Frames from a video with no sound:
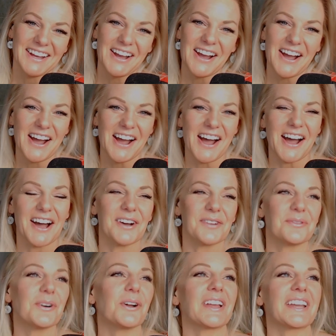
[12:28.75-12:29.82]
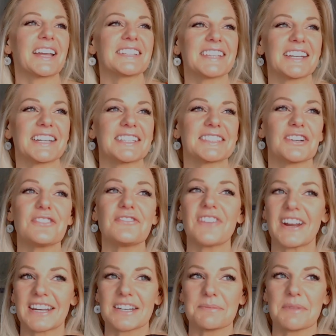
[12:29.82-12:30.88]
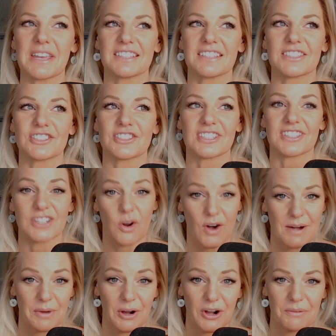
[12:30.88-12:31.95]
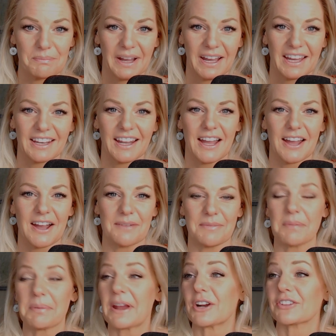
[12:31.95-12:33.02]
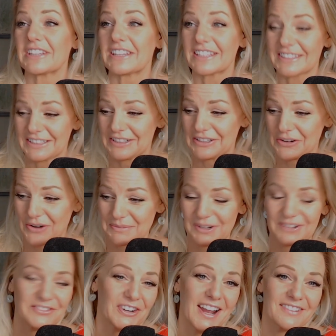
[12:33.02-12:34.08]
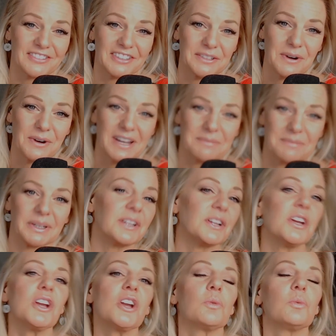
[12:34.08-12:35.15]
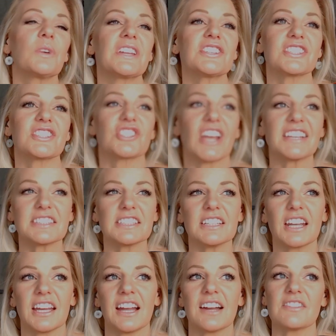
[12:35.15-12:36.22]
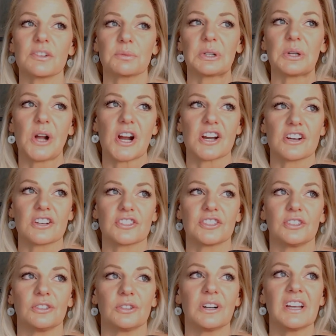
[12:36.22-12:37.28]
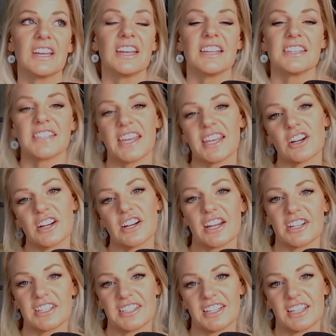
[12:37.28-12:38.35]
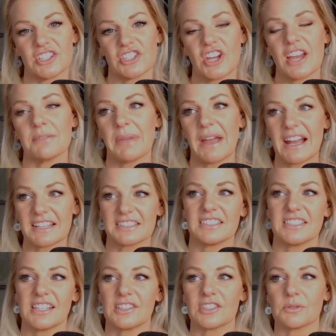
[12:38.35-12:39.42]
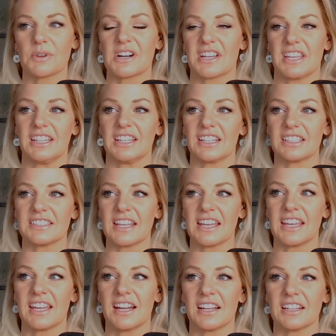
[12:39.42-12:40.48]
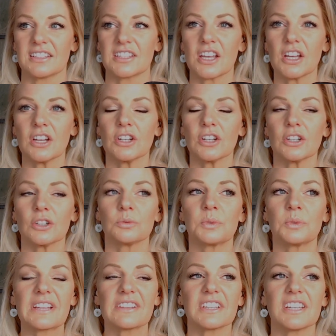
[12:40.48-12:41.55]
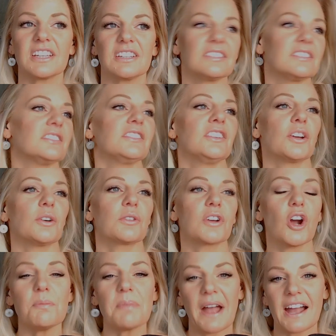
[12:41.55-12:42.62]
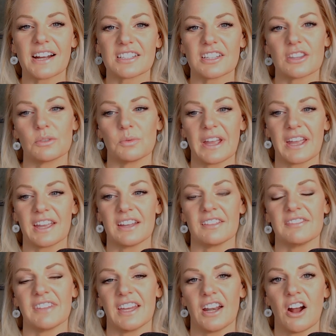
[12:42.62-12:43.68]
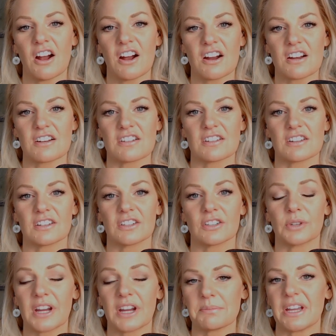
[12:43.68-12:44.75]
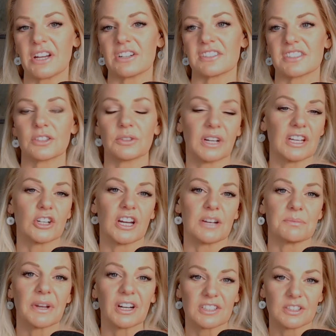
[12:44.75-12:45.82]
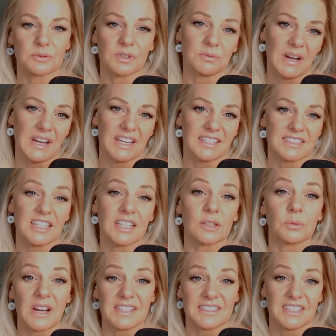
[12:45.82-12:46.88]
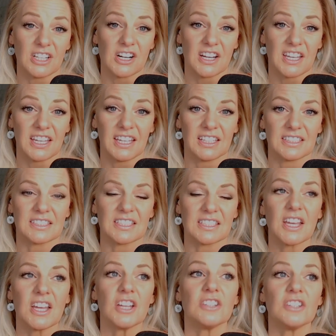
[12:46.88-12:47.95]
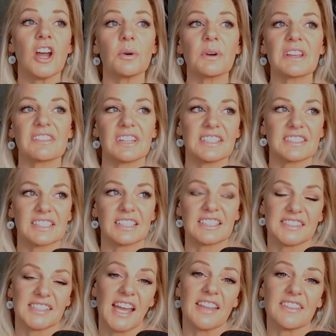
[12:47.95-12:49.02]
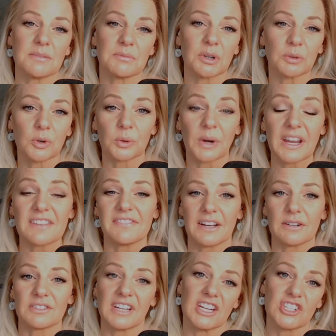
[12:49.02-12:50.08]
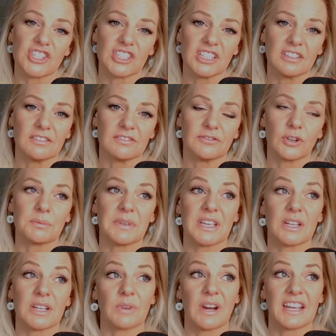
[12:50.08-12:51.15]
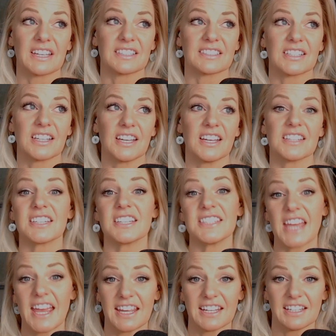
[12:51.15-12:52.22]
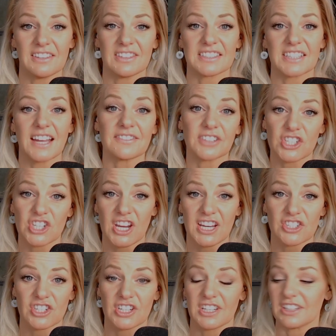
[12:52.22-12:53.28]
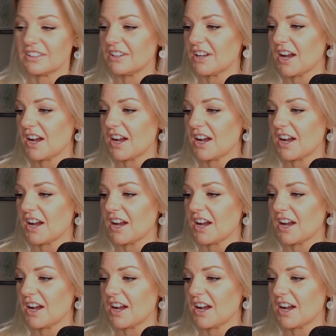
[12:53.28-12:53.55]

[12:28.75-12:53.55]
Well, like I said, it's so funny to me because it's just normal, but apparently isn't normal for everyone. But Jesse and I have a real heart to take our heritage and pass it down to our kids and really, go back to the way that our grandparents and great grandparents were raised in raising our kids, knowing that it's going to set them a great foundation for being raised today in this ever-changing